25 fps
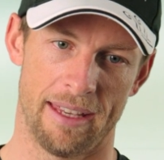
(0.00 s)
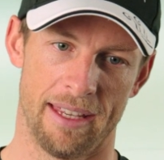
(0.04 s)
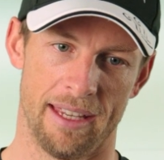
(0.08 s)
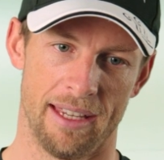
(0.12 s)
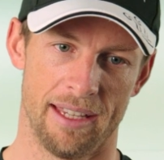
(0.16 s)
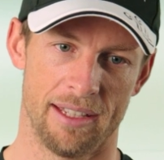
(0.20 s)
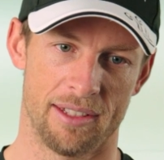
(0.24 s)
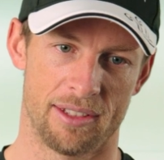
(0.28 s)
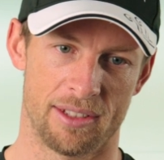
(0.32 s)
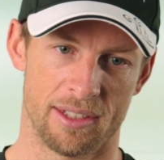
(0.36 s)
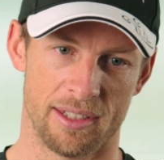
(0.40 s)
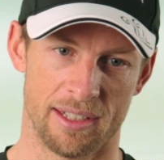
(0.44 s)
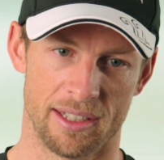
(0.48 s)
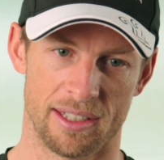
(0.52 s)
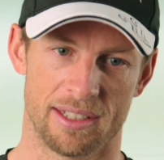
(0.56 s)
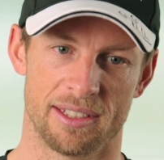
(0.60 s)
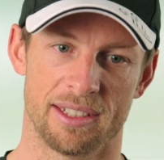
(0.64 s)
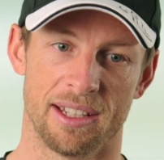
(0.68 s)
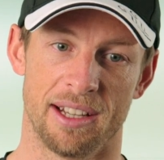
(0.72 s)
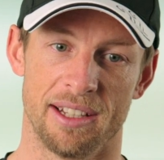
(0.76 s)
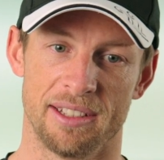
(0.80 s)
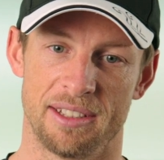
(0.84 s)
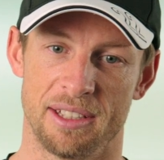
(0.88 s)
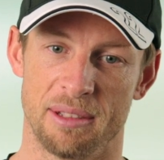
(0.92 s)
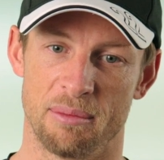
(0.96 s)
It's an
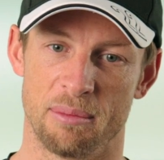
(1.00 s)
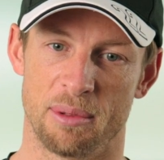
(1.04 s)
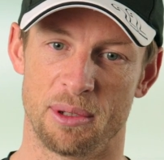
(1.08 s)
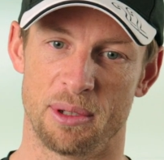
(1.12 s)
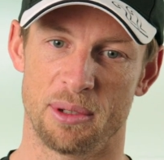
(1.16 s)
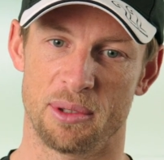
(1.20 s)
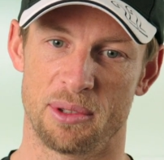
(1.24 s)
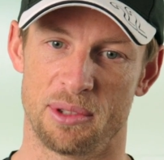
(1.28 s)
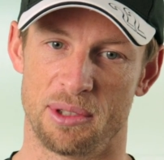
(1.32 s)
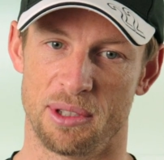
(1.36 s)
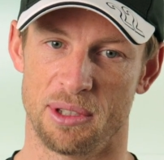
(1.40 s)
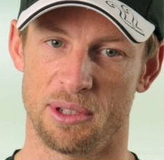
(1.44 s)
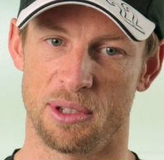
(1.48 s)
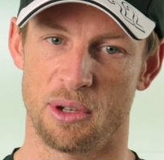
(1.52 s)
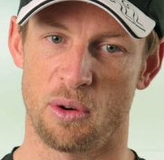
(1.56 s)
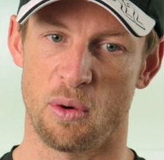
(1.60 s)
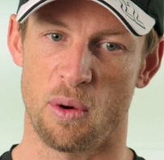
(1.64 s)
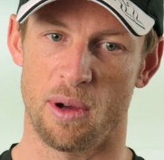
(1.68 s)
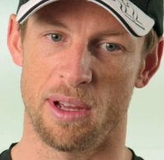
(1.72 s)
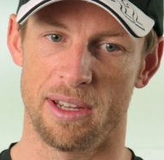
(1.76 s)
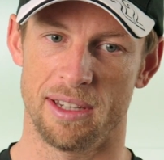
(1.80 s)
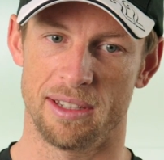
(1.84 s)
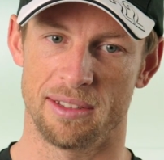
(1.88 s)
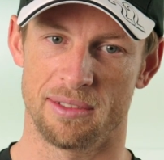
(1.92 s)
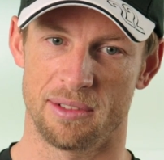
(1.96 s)
exciting but also
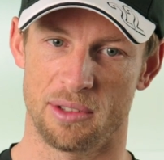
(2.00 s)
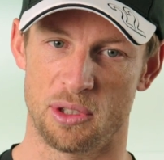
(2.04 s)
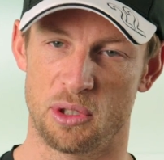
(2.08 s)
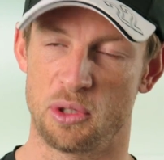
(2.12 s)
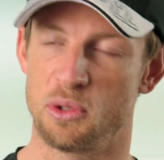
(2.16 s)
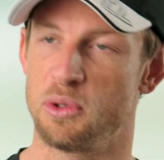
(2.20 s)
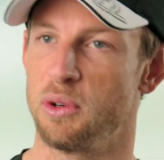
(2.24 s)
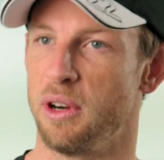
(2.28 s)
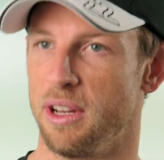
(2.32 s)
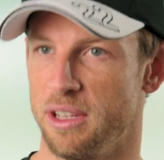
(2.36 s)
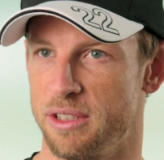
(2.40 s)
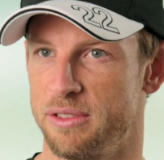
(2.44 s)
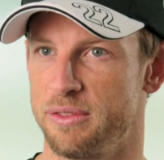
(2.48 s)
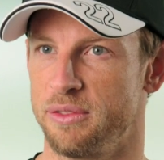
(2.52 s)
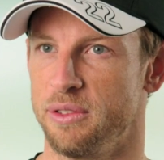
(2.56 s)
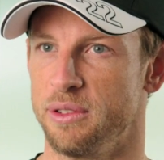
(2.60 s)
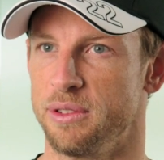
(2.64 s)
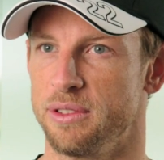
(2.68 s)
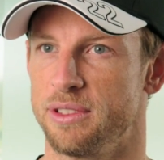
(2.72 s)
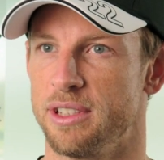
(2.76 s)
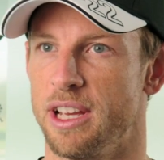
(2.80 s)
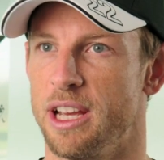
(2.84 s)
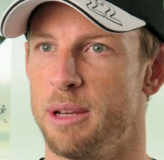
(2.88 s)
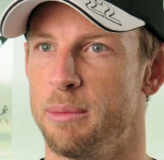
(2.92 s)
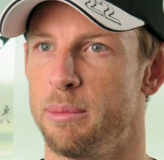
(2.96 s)
quite stressful
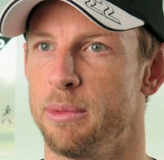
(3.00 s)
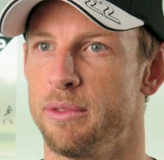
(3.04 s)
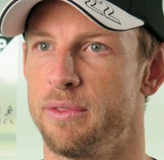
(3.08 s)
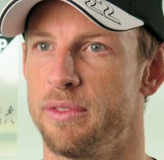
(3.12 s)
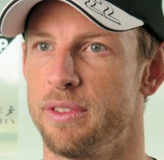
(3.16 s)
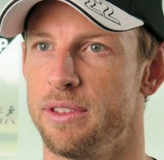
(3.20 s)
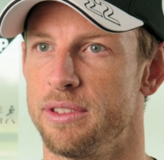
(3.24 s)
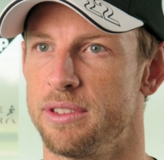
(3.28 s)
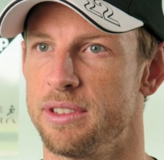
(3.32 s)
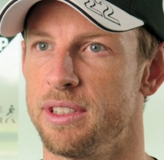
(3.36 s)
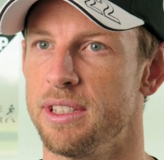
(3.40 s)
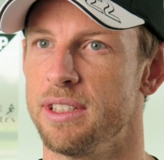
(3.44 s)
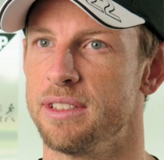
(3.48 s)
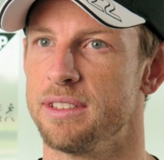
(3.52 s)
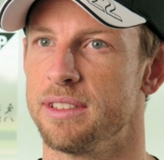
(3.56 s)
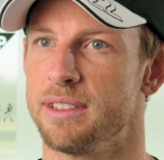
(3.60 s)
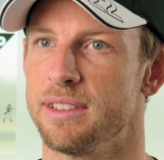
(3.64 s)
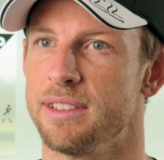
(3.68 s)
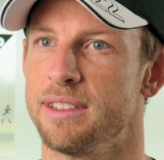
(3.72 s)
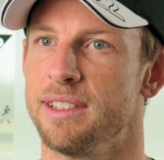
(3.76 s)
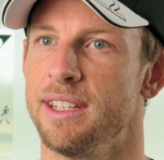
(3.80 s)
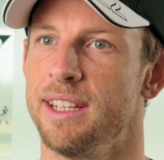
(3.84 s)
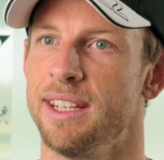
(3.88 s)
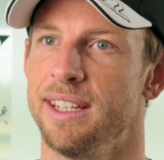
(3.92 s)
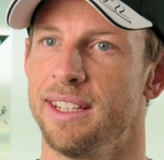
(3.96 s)
time of the
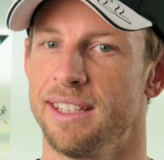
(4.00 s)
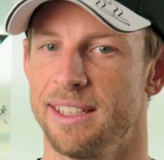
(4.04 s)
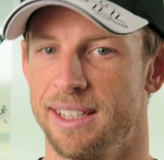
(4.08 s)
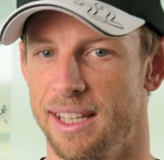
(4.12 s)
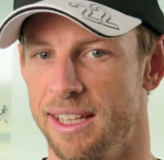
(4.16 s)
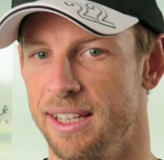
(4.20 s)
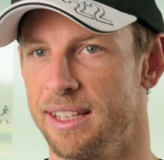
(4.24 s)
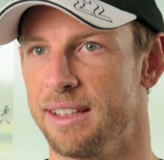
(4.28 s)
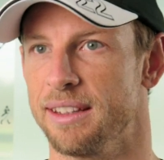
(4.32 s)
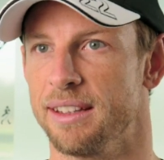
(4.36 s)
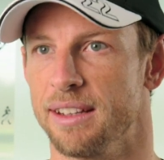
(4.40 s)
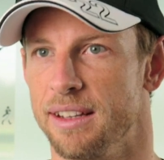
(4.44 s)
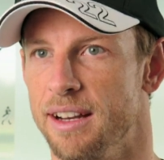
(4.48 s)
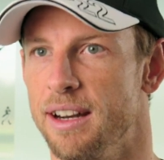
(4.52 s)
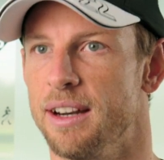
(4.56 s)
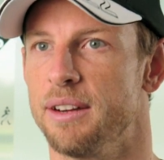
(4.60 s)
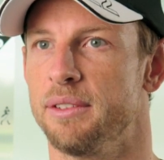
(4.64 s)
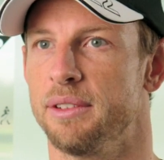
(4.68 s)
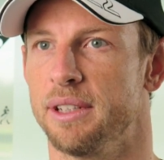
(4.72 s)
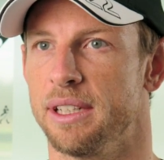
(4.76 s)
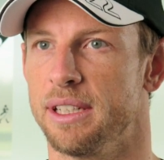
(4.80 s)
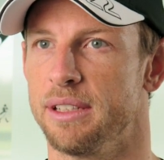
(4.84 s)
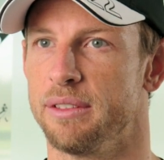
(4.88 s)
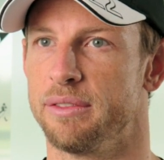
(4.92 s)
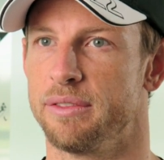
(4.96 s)
season, getting the car
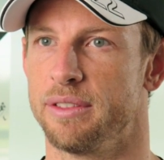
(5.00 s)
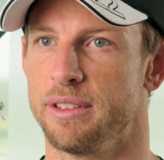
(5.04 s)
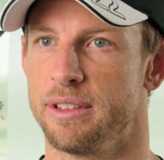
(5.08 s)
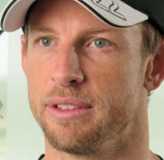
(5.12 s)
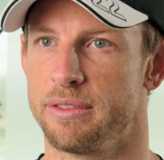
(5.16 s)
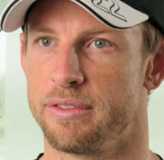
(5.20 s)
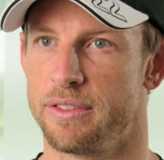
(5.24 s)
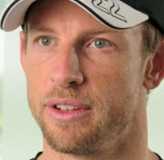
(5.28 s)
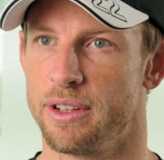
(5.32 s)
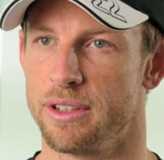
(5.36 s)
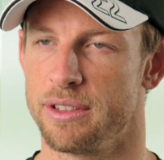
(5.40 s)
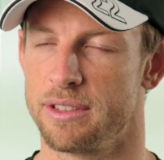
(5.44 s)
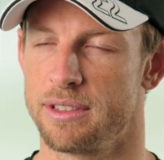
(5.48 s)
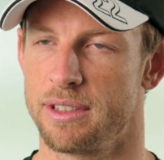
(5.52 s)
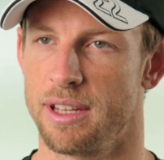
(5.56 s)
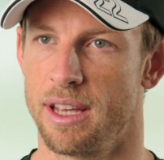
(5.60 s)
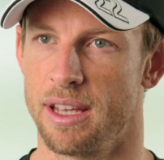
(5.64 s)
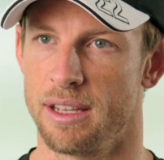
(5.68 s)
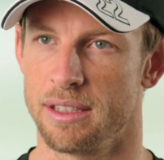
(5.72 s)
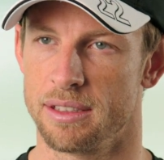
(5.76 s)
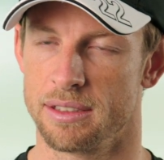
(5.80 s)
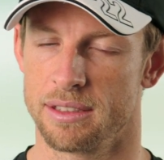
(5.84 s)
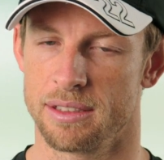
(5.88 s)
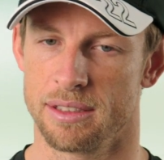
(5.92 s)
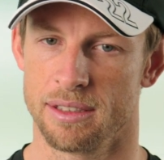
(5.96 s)
ready for the first
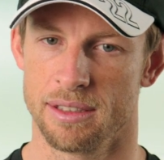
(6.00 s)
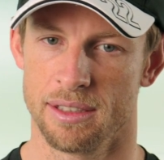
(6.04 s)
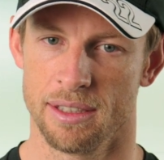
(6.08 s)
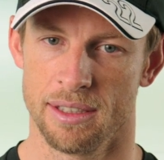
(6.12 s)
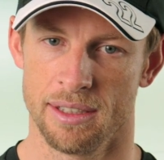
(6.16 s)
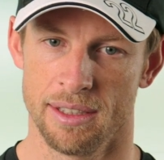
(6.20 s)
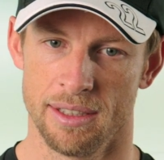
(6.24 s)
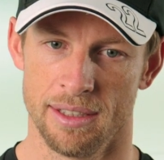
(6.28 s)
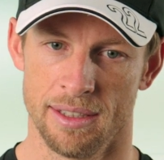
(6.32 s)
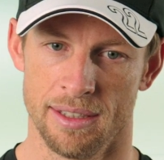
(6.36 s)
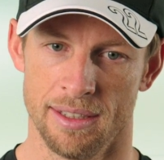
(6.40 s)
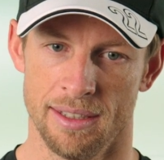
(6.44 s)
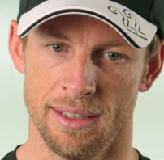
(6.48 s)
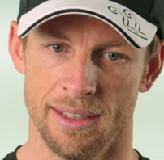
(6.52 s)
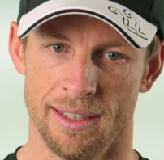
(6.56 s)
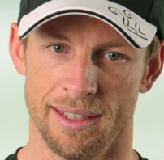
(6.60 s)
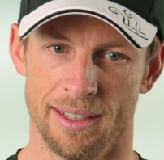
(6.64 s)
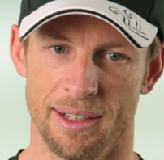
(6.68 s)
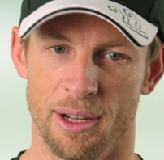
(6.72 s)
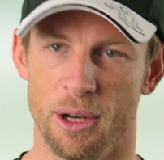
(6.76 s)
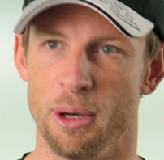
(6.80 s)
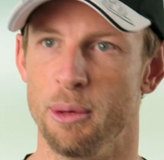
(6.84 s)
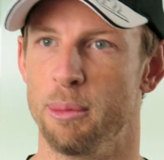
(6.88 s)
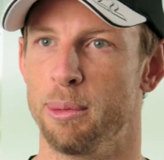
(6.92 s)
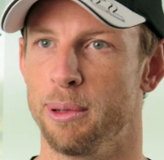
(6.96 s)
test and
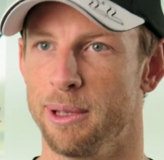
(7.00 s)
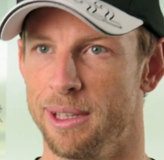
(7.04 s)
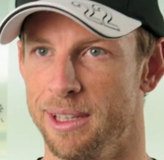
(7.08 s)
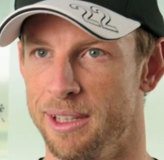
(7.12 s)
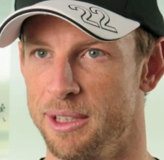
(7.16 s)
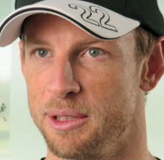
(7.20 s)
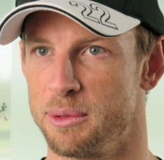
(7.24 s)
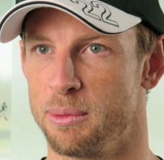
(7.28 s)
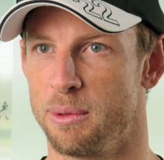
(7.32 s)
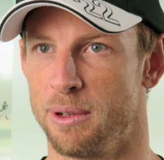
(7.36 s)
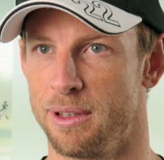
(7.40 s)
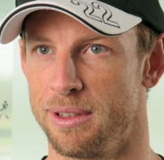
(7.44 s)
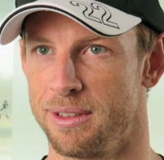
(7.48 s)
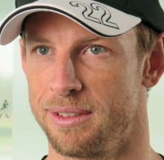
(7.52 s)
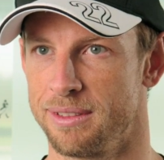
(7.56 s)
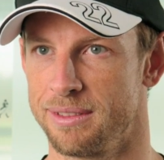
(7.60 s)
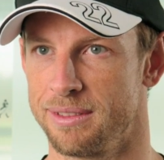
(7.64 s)
hoping it's what